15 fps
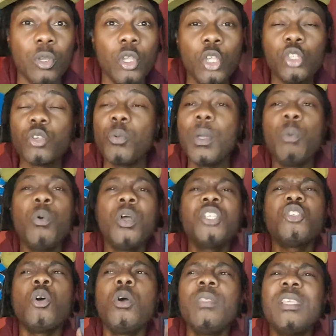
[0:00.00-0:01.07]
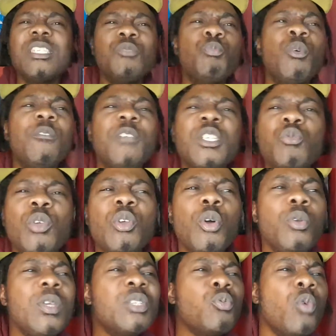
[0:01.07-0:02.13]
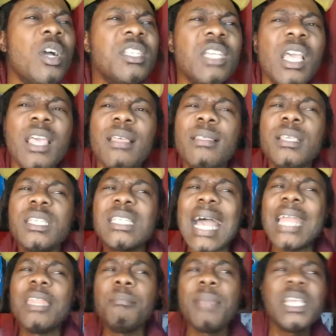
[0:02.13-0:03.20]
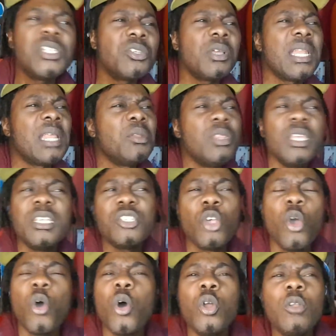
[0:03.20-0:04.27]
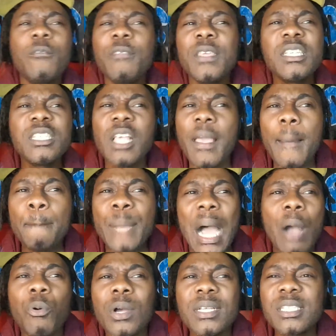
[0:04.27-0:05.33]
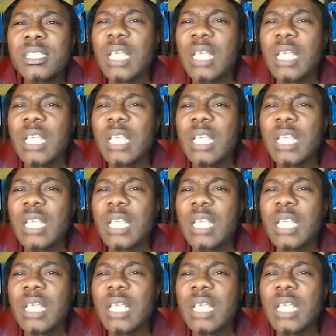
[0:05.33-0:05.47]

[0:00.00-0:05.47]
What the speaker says: So we watch all these movies, we always watch these animation and all of these Power